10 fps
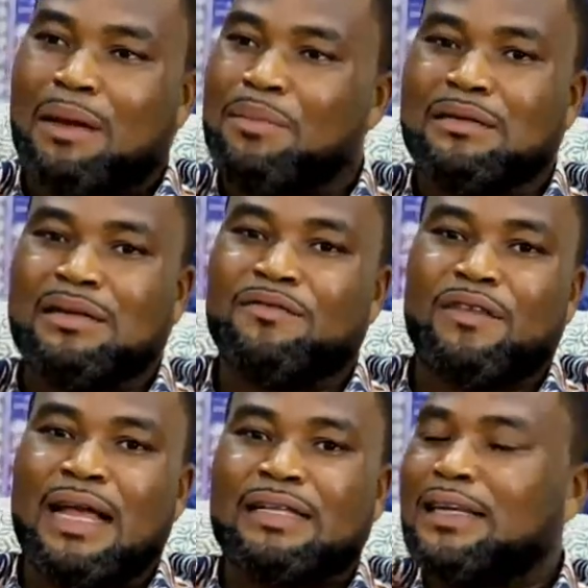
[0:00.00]

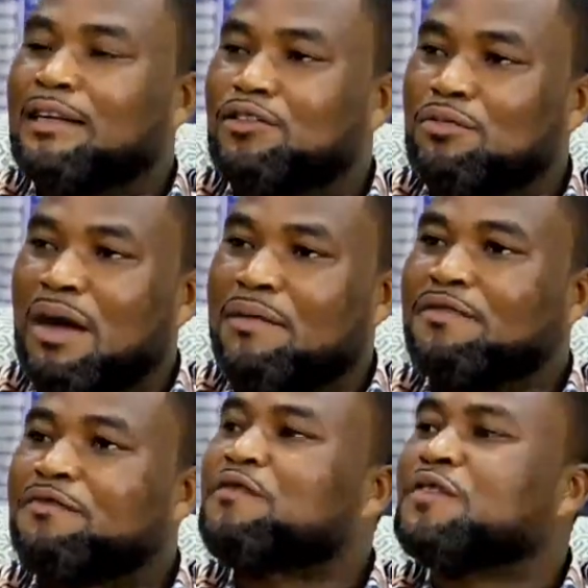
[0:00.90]
they've entered into
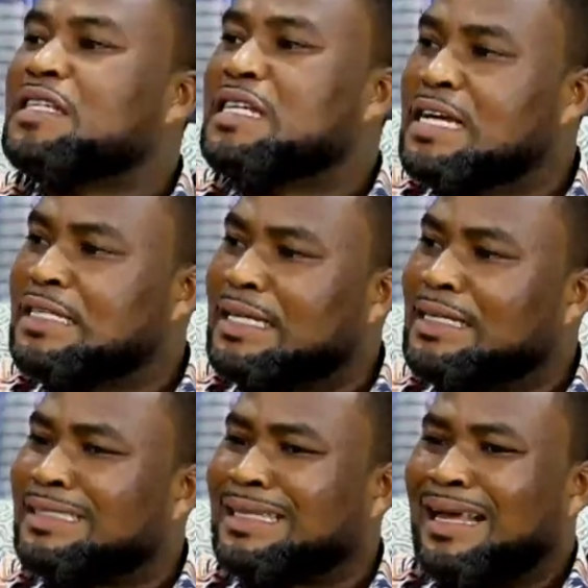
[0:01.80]
marriage 50 years
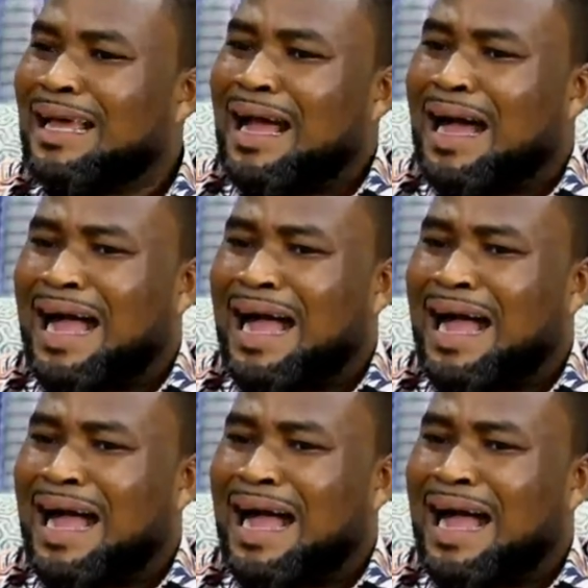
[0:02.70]
and they are saying,